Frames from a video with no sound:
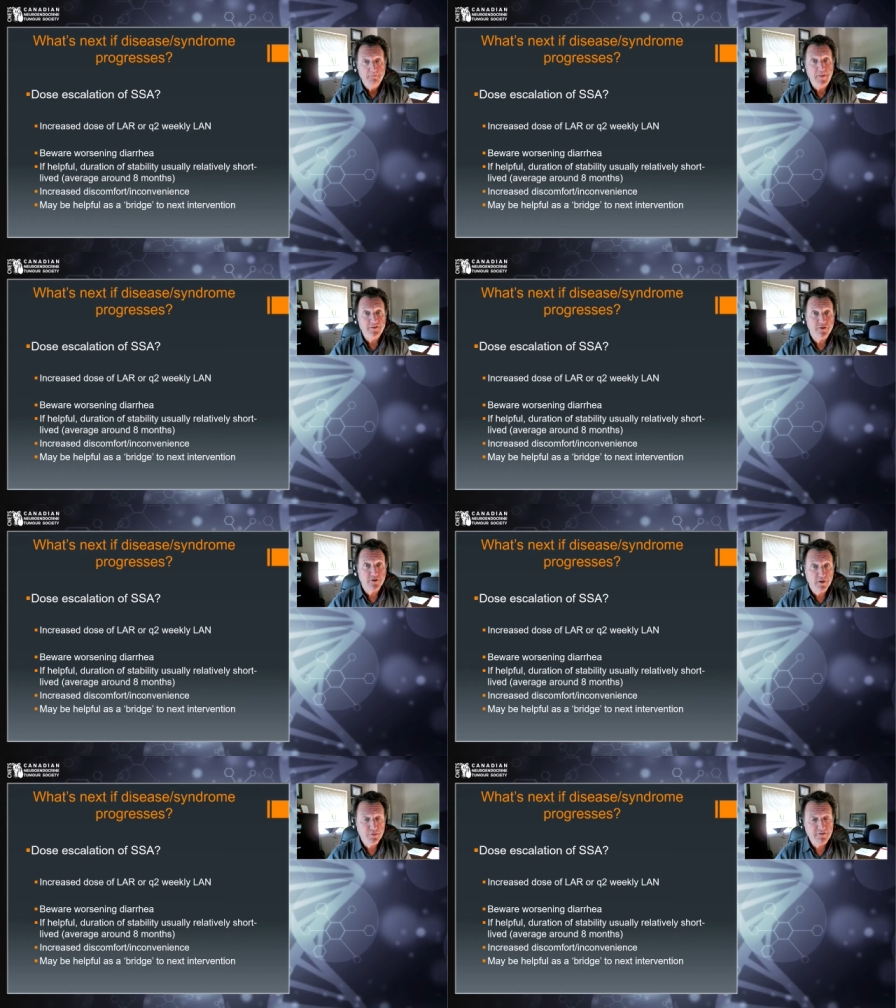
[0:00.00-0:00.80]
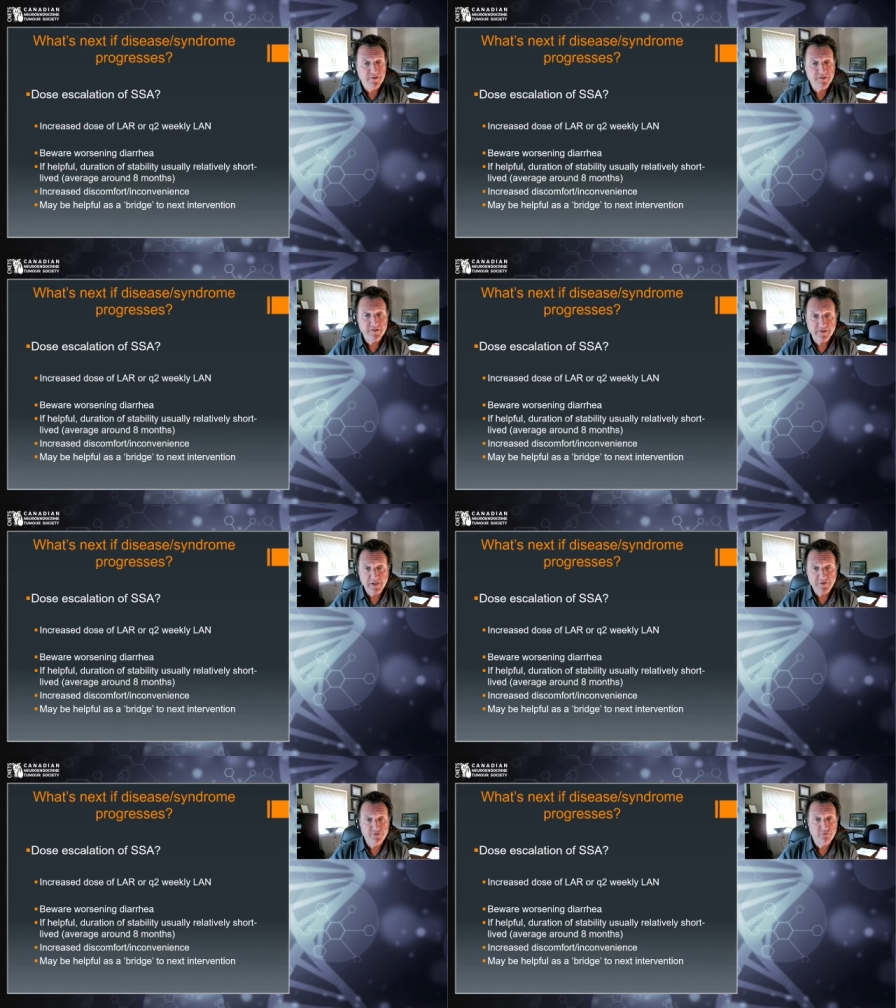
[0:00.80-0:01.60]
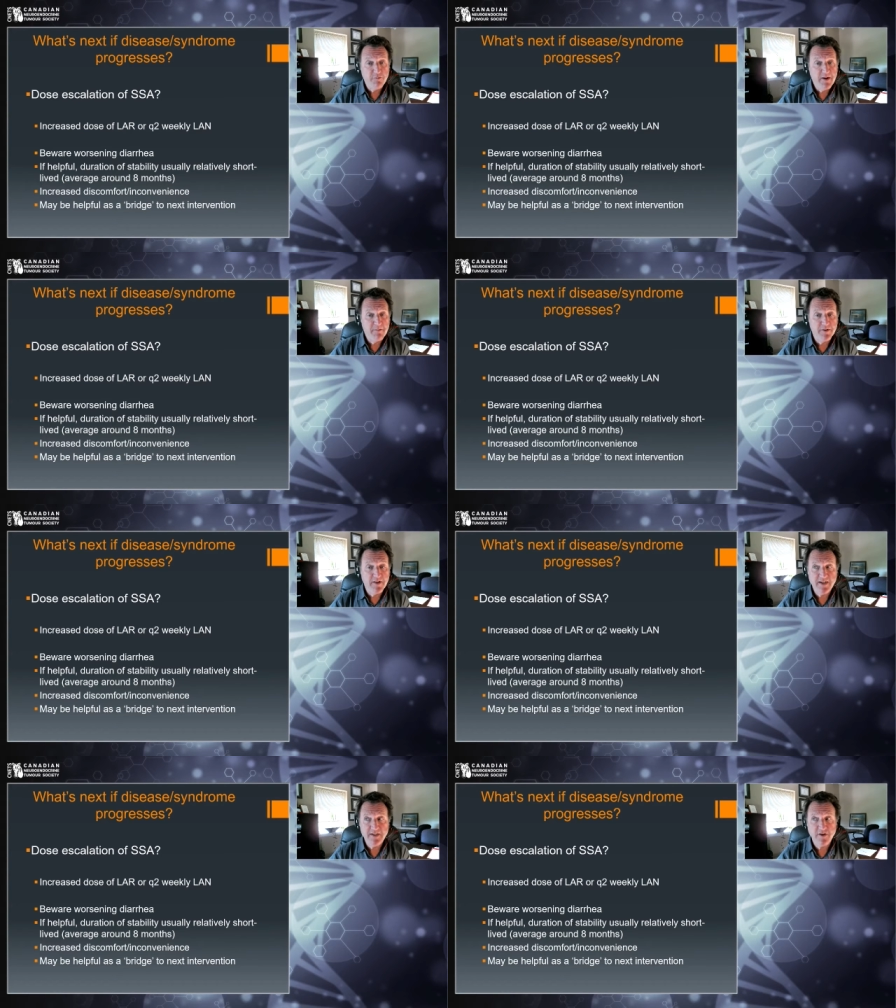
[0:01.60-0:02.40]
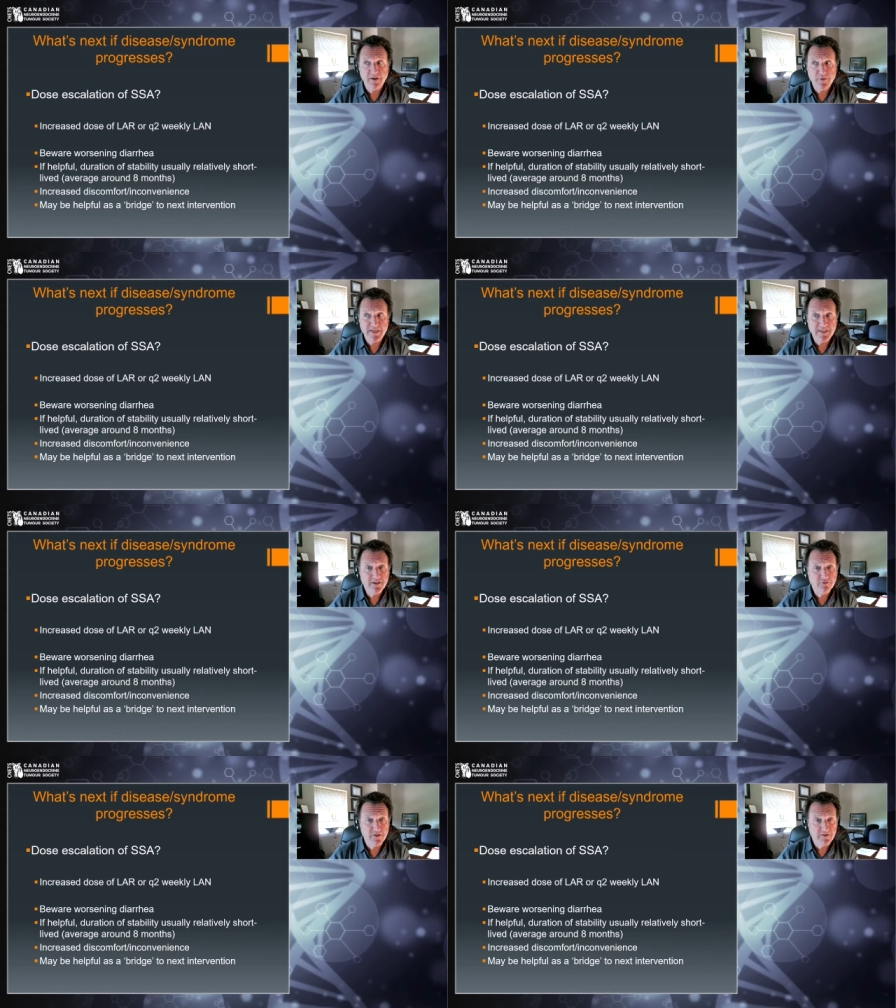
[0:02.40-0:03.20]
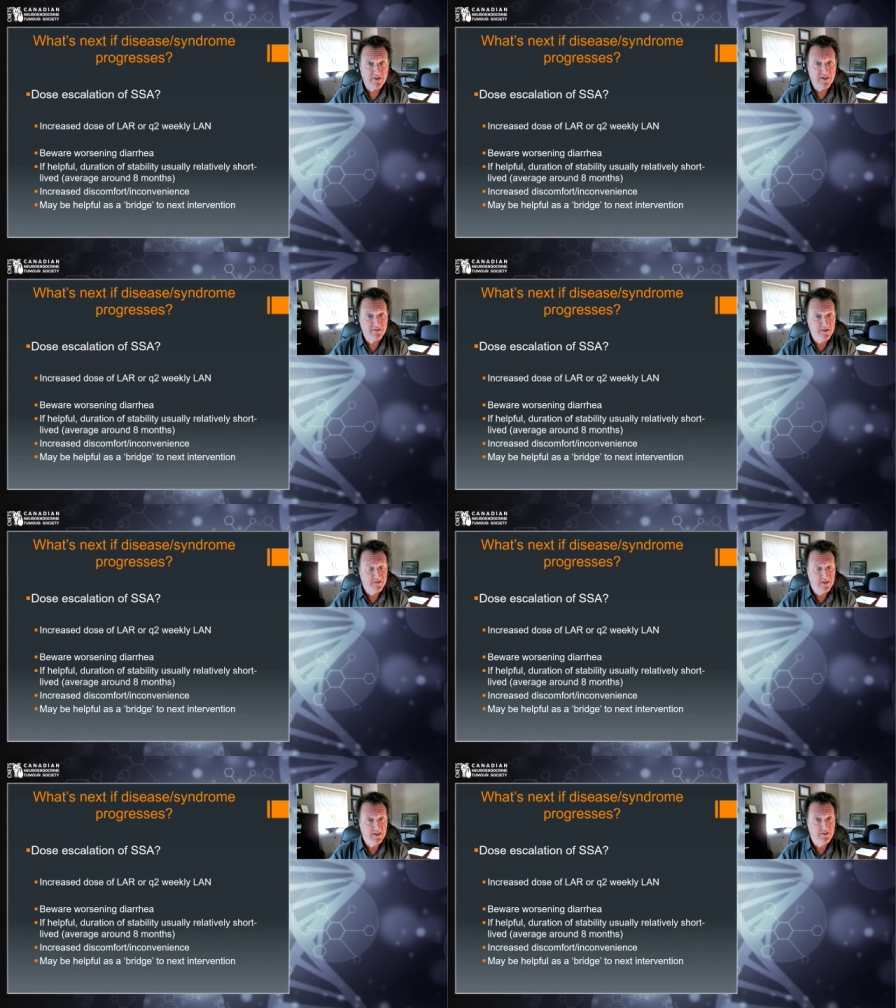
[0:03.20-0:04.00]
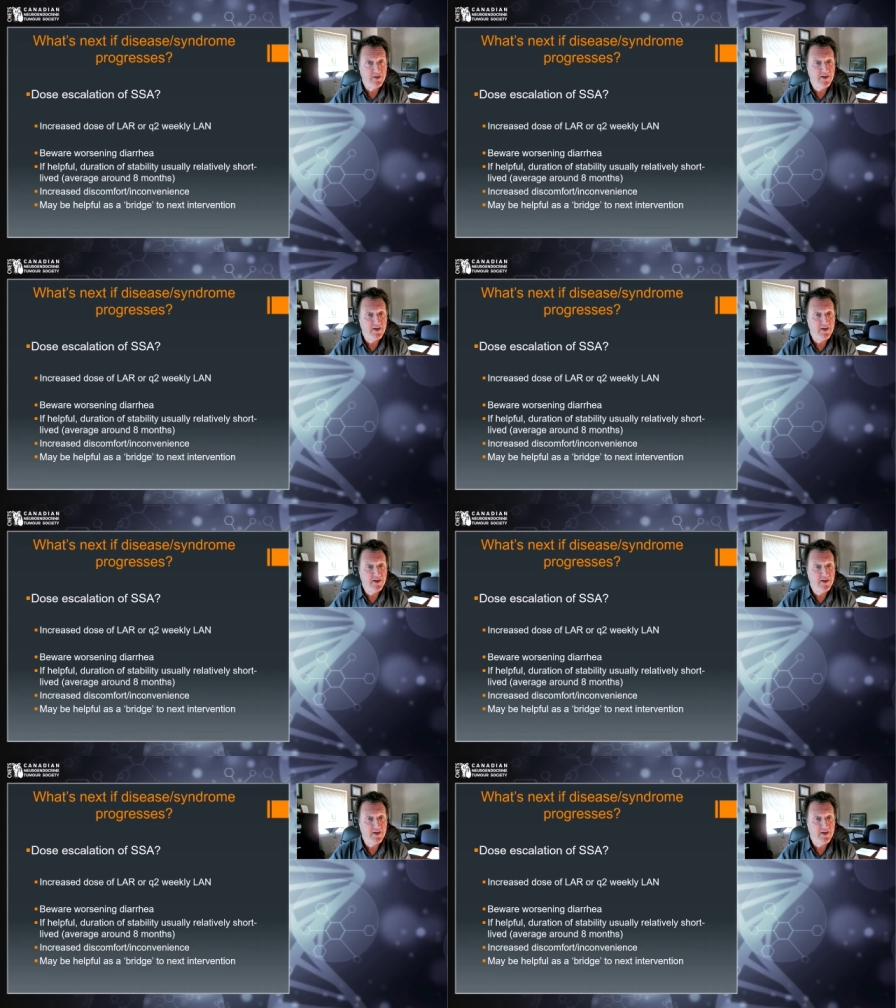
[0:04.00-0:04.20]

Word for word: Based on our previous discussion, remember that anytime we increase SSAs,